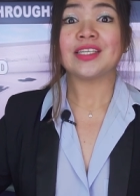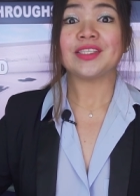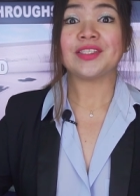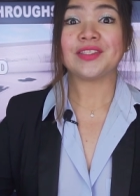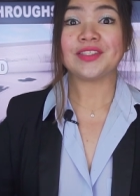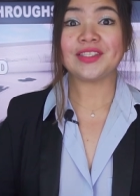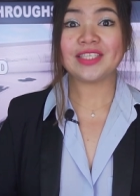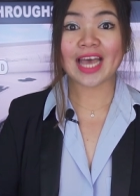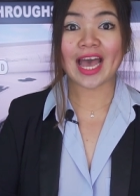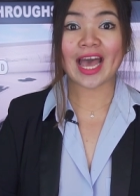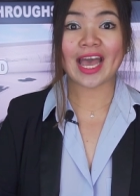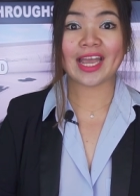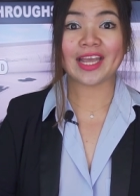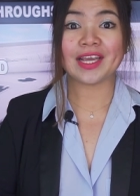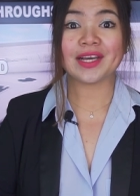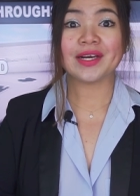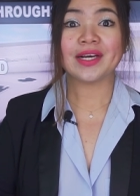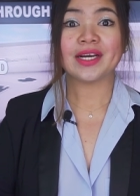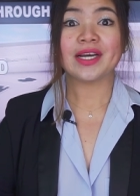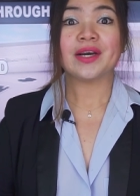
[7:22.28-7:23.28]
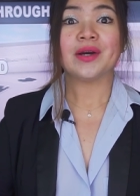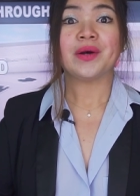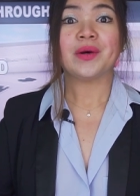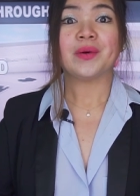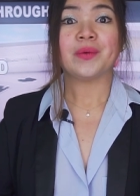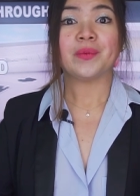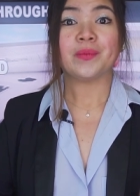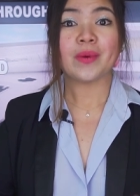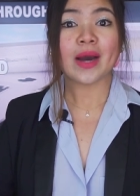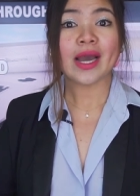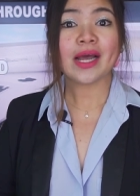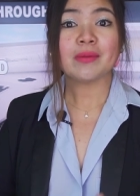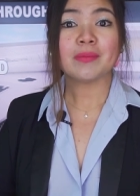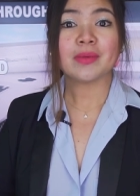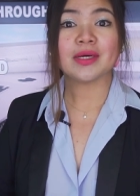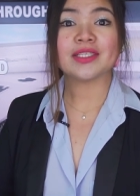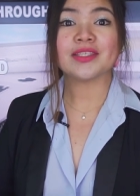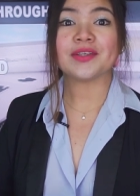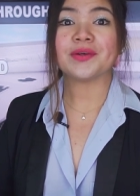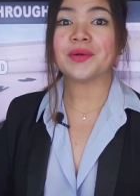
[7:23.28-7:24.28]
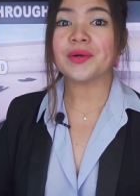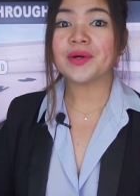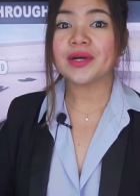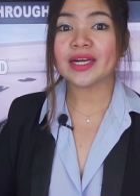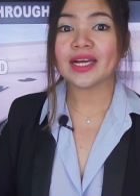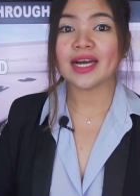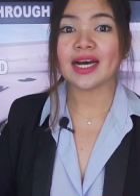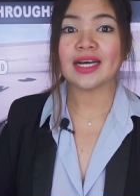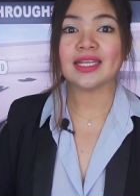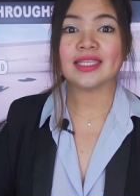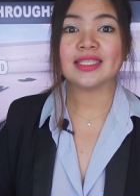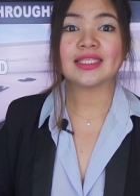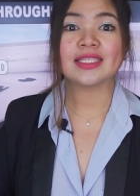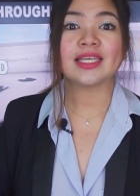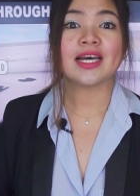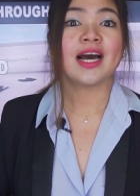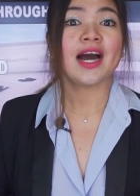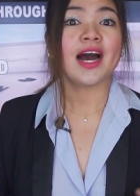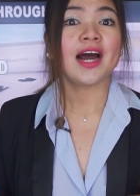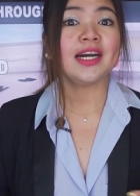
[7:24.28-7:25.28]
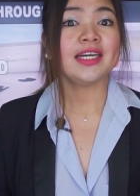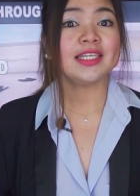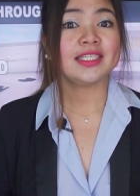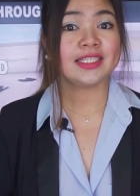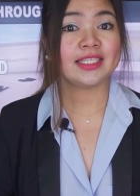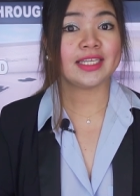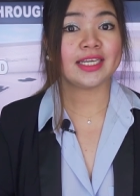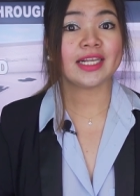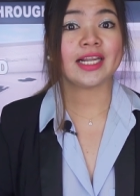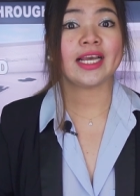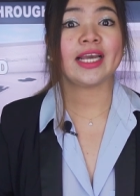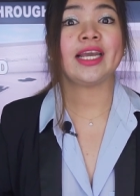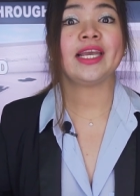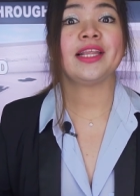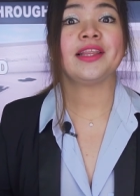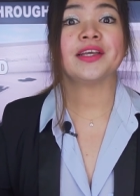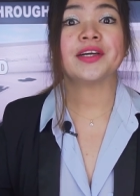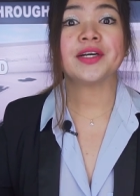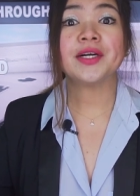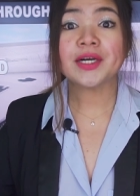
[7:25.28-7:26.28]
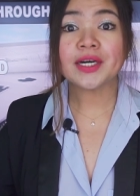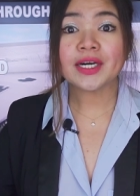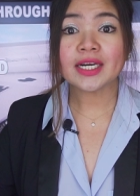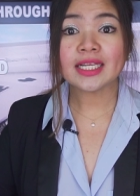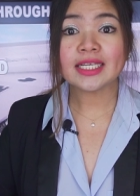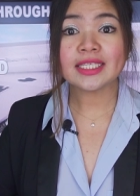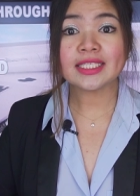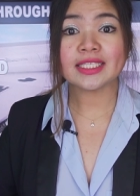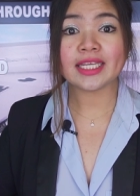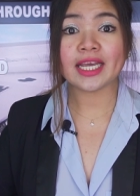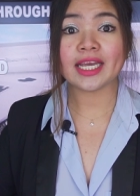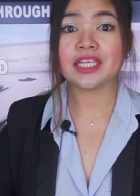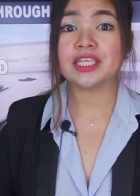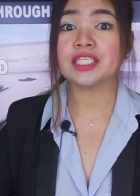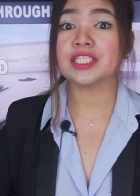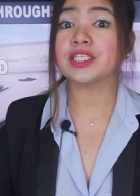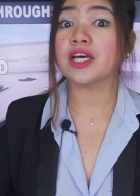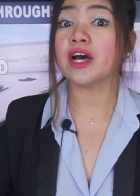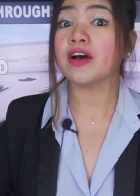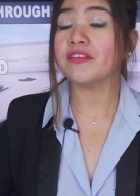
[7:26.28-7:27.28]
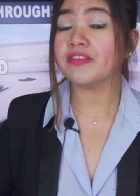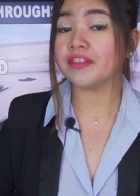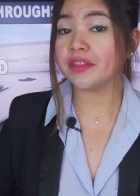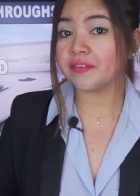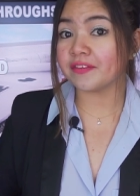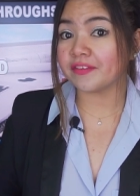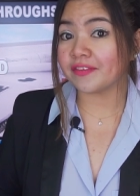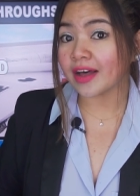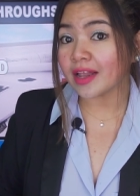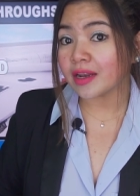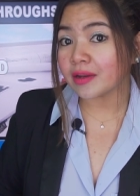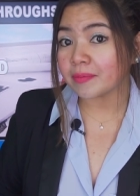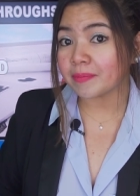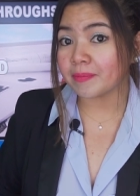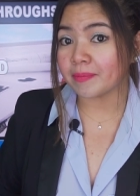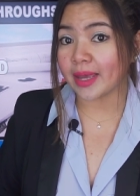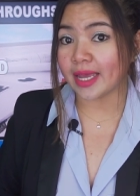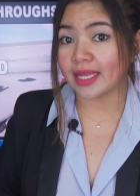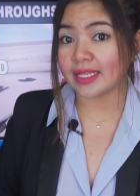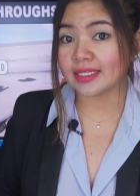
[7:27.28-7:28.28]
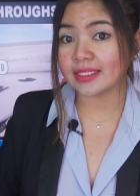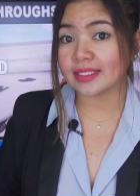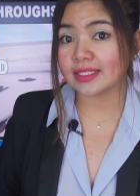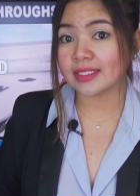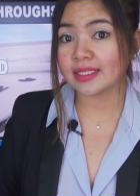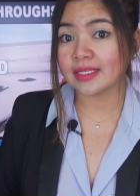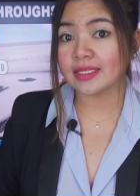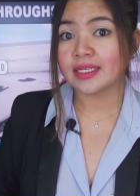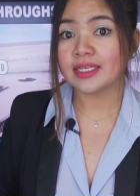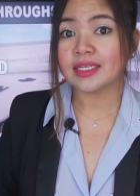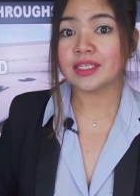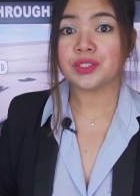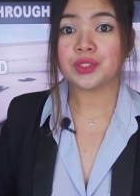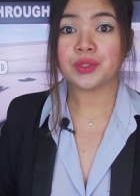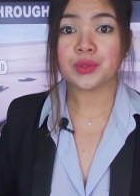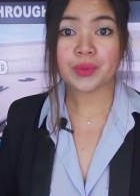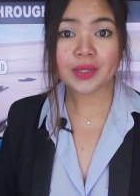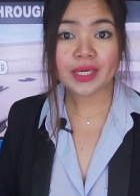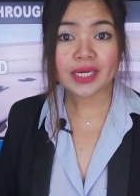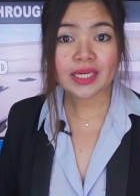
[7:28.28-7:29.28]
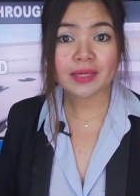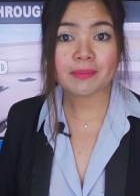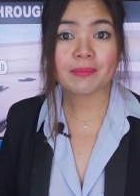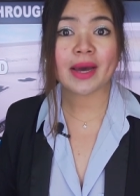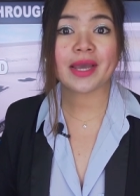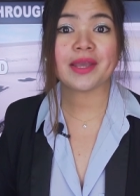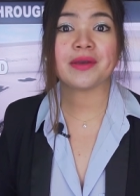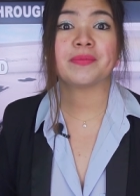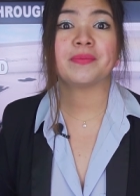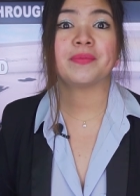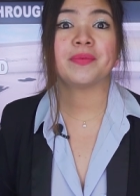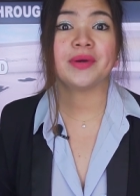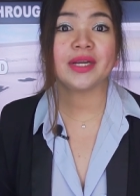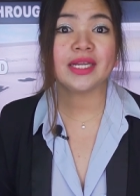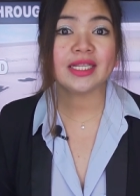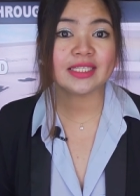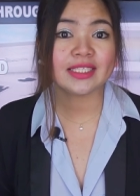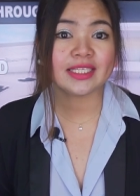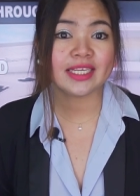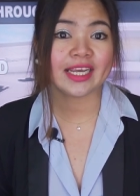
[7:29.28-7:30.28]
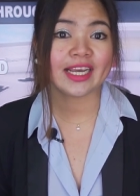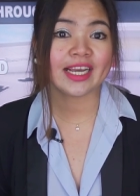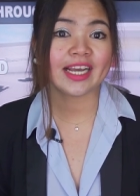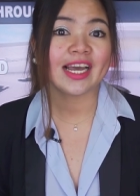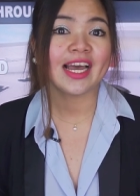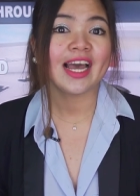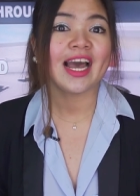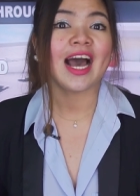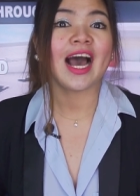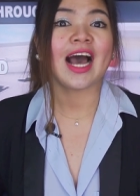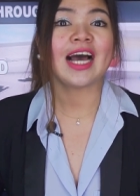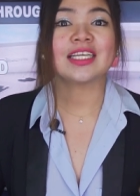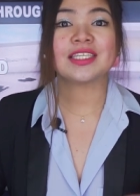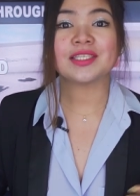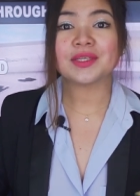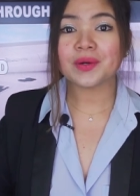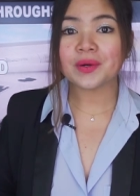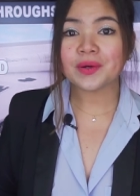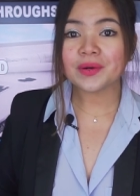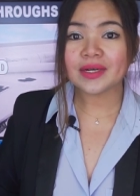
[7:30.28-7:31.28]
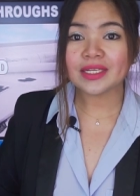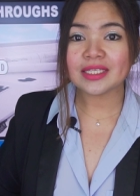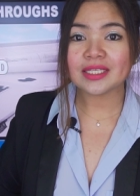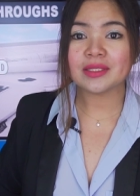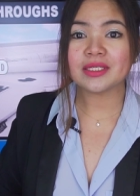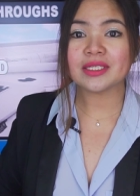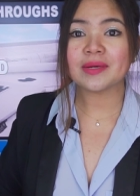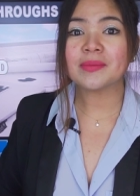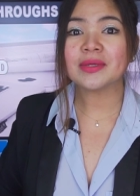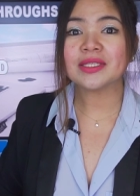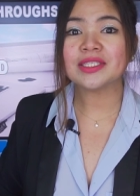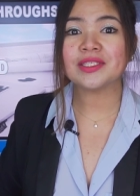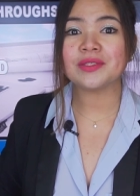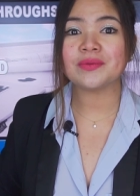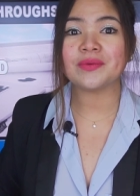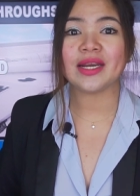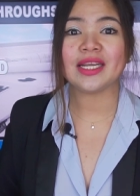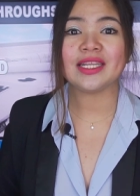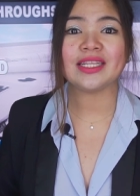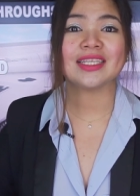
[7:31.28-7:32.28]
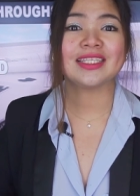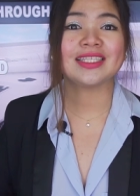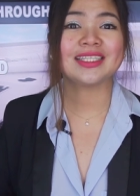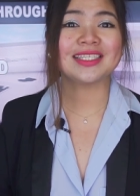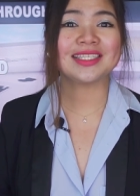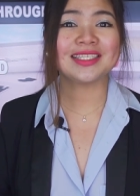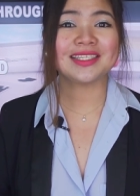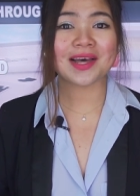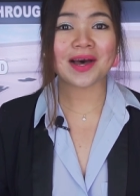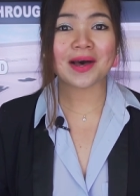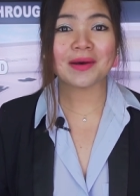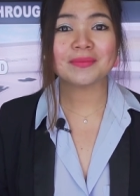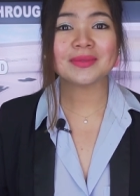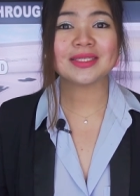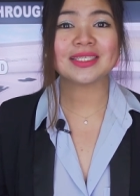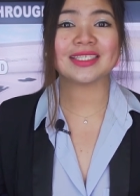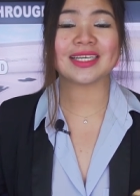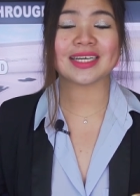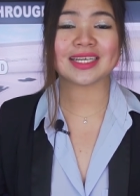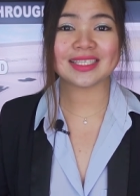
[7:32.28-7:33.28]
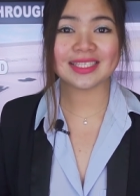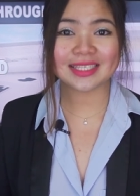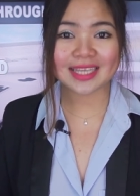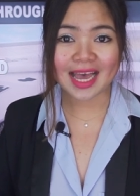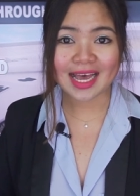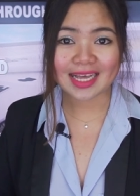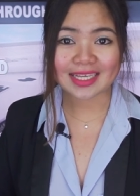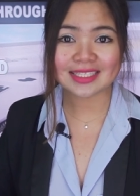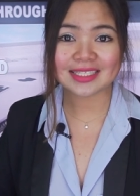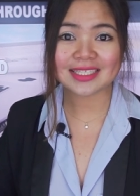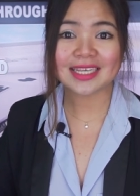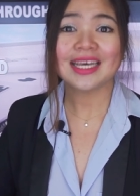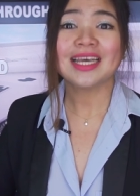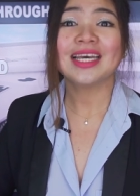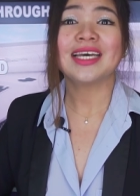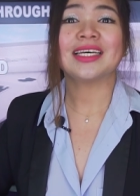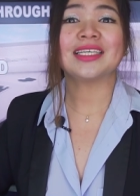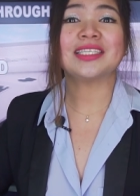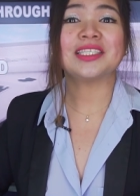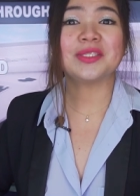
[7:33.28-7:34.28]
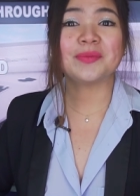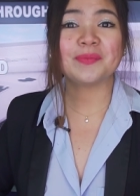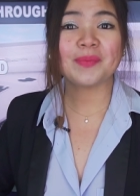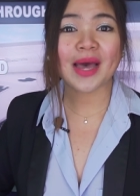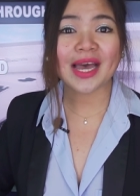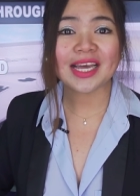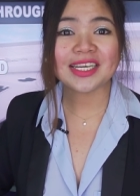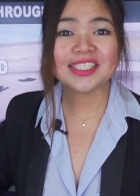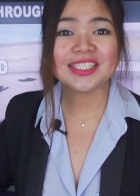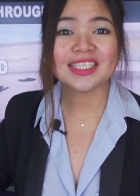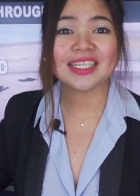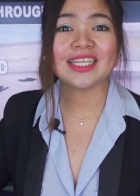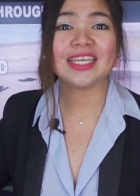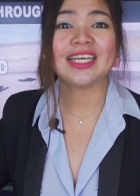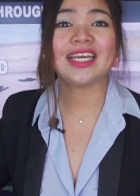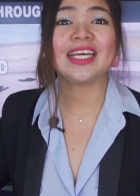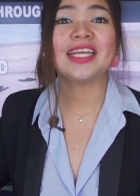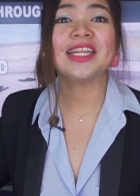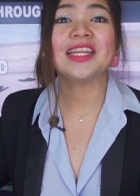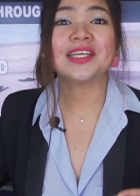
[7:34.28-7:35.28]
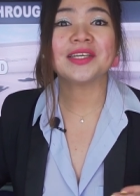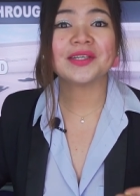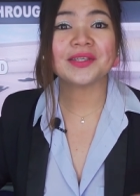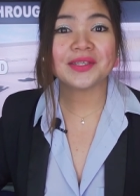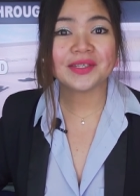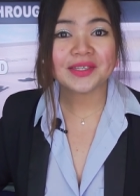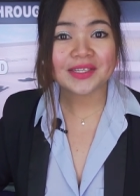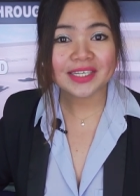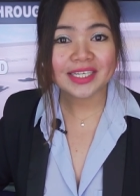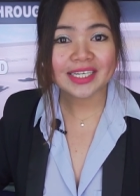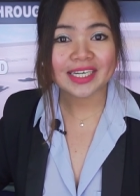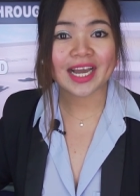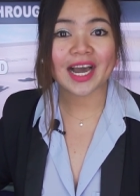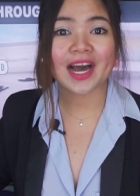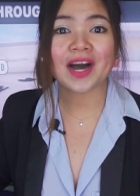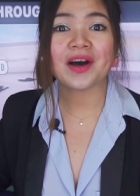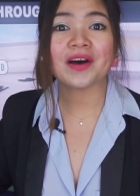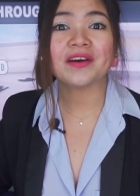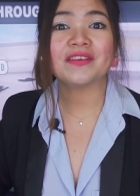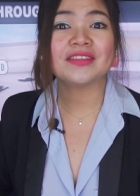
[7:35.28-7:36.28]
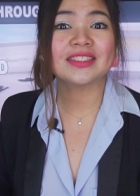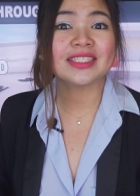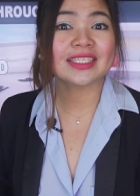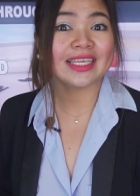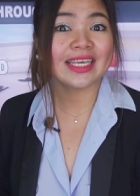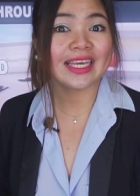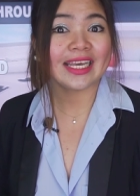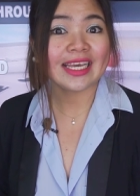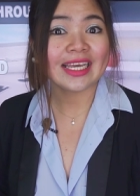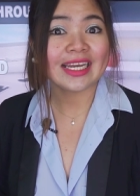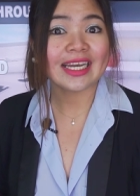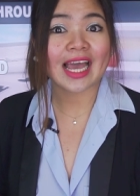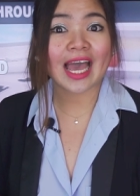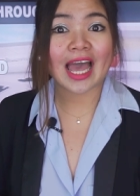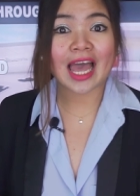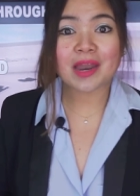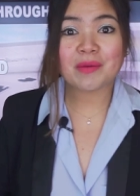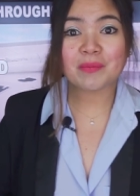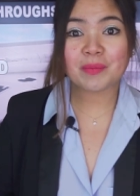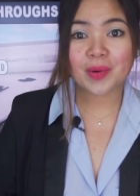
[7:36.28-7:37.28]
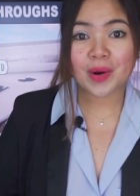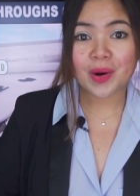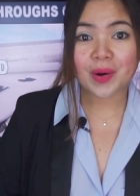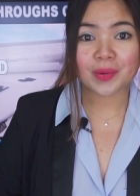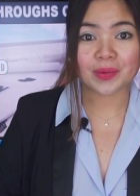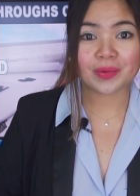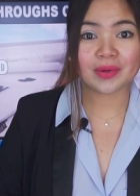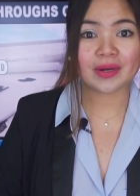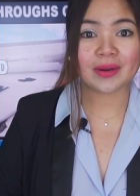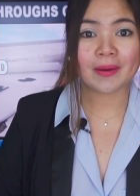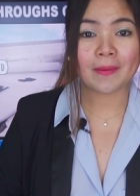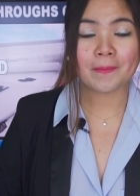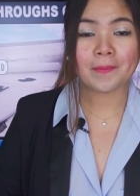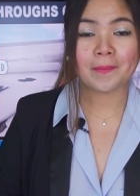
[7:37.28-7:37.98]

Today, while most organs are still in the early stages of development, 3D bioprinting has already demonstrated some success, especially in the area of skin and bone